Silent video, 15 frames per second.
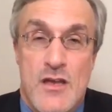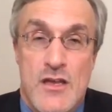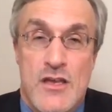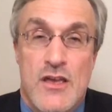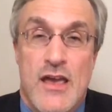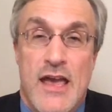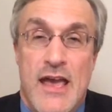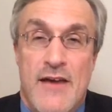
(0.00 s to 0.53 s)

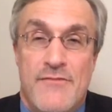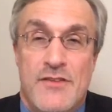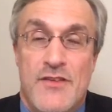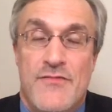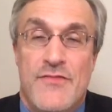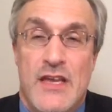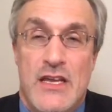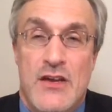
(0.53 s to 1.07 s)
you have to
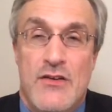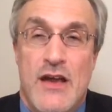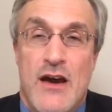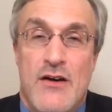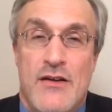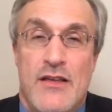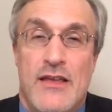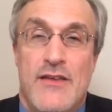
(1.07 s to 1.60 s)
figure
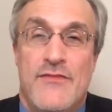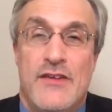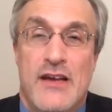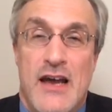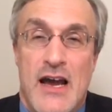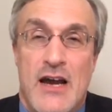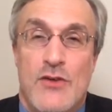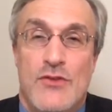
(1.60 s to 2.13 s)
out if
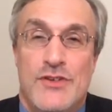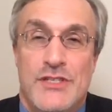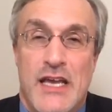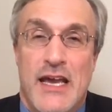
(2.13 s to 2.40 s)
Congress